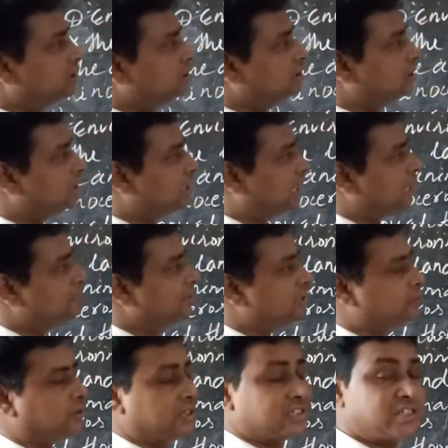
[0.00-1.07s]
the
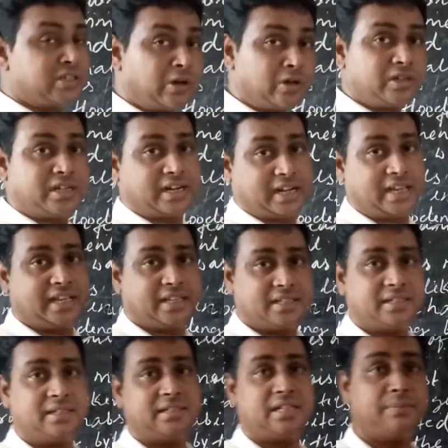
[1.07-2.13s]
climate was not
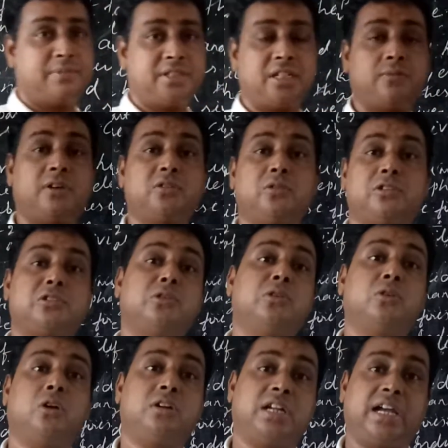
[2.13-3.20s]
dry. Temperature was also
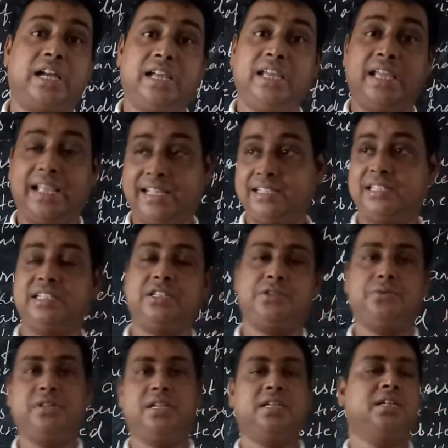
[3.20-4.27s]
not high as it
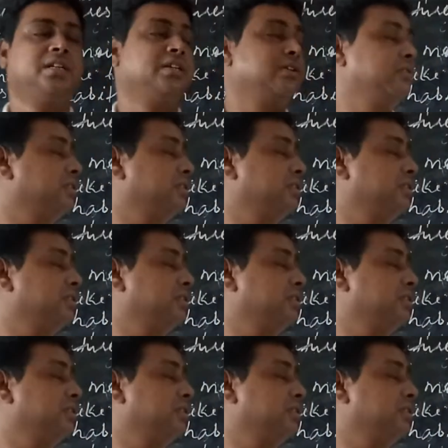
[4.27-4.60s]
today.